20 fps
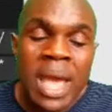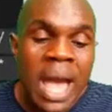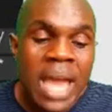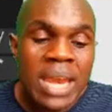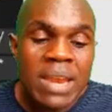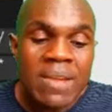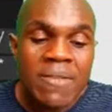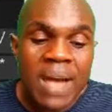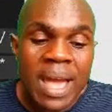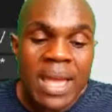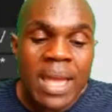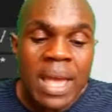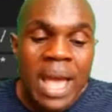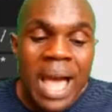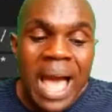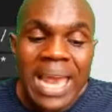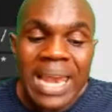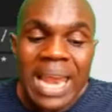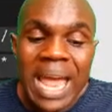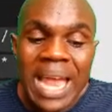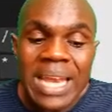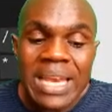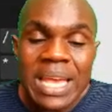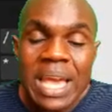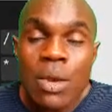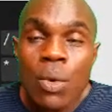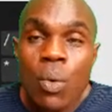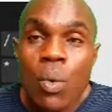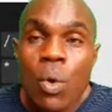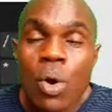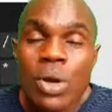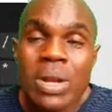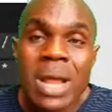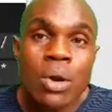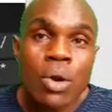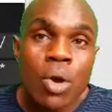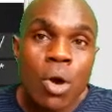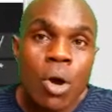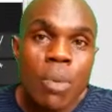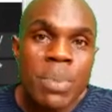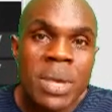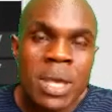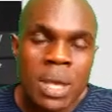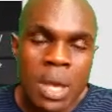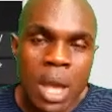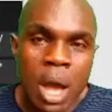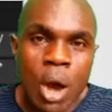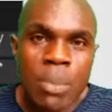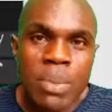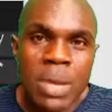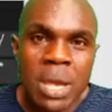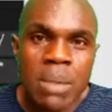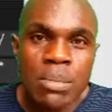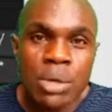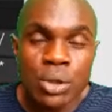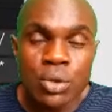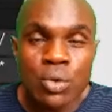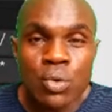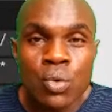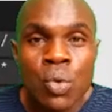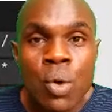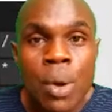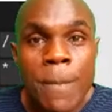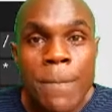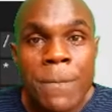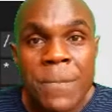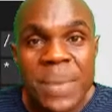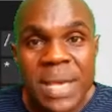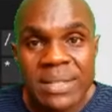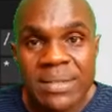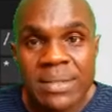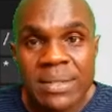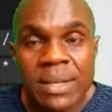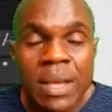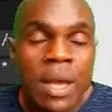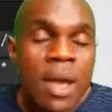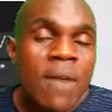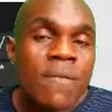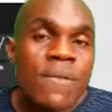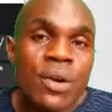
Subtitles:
And if I highlight any word and copy, I'll be able to paste.